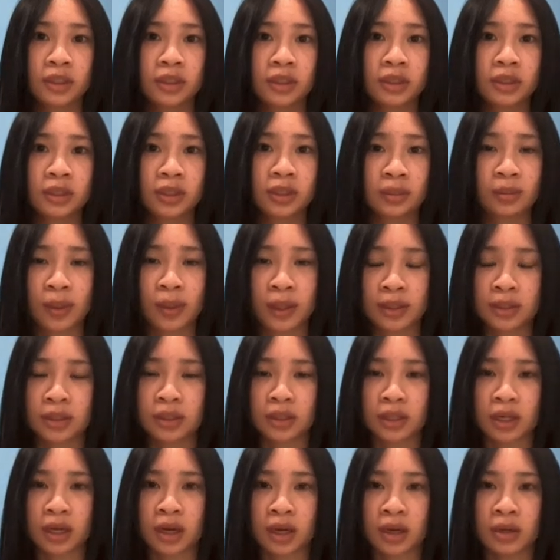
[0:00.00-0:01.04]
This is the
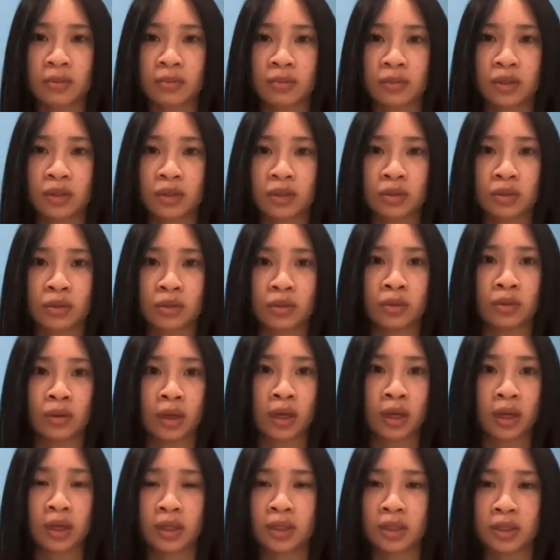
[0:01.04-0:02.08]
best time to
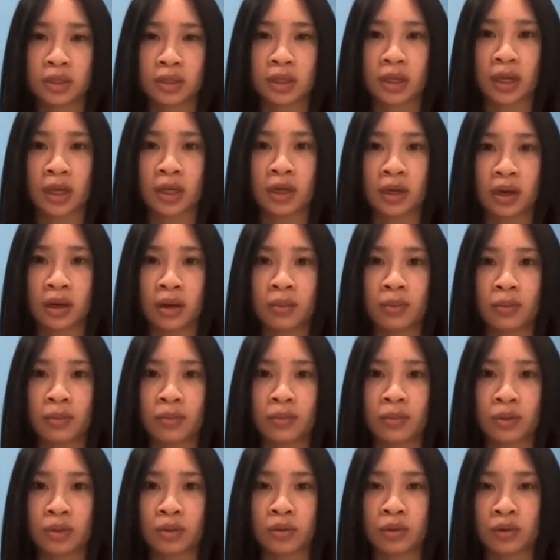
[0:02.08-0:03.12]
sign up
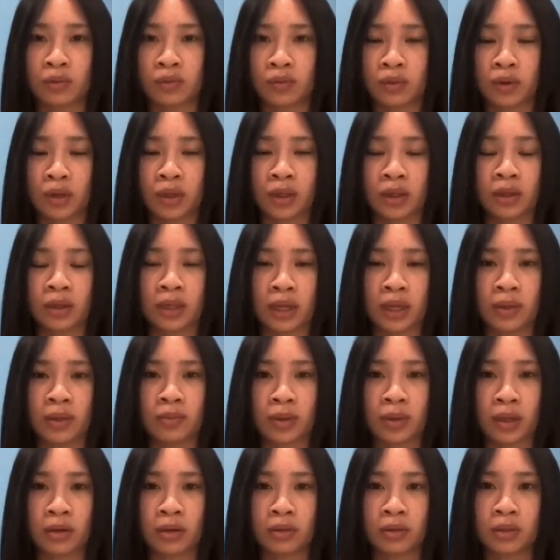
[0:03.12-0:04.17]
to avoid late
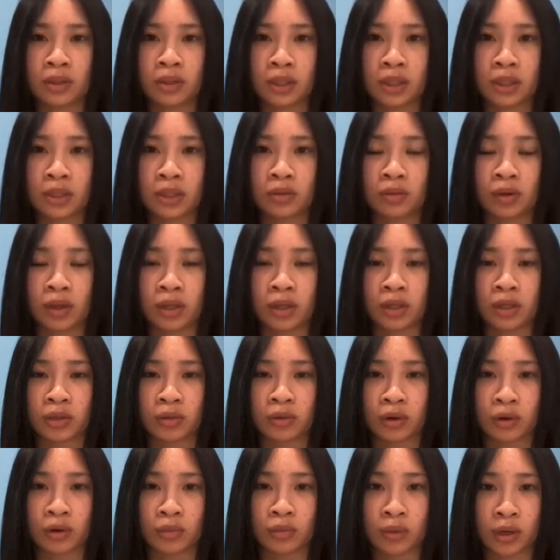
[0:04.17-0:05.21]
penalty, which
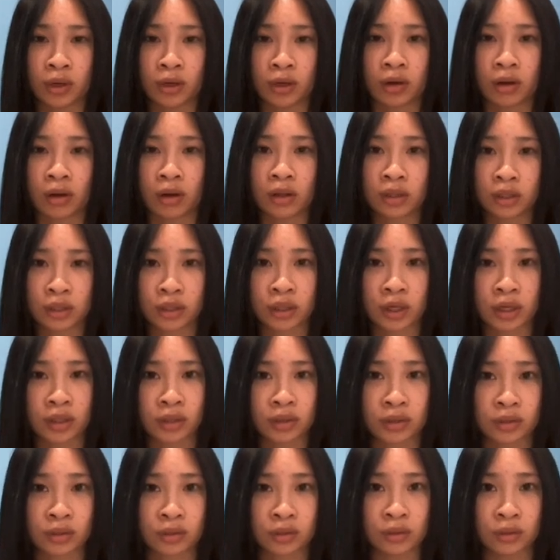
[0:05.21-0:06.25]
we are all
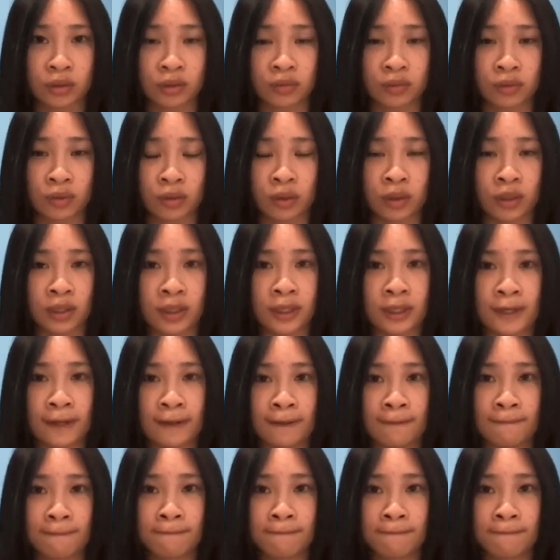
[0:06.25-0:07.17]
trying to avoid.